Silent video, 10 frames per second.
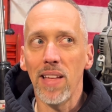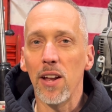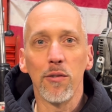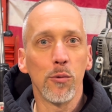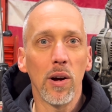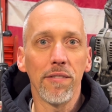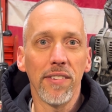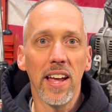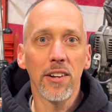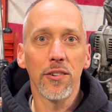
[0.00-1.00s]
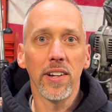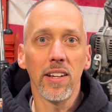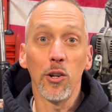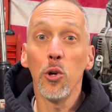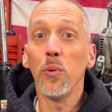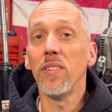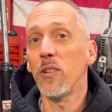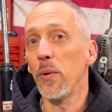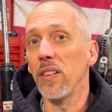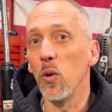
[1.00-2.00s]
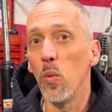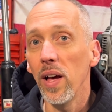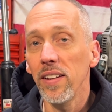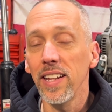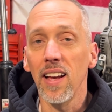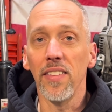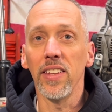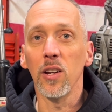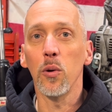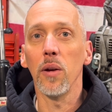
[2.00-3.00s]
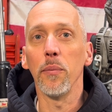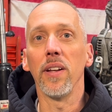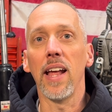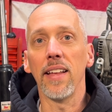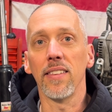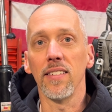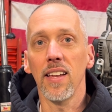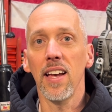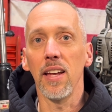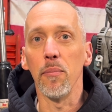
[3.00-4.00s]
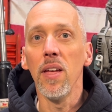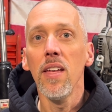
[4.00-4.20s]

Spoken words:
out of what factory, and who was doing the welding on the equipment at the time.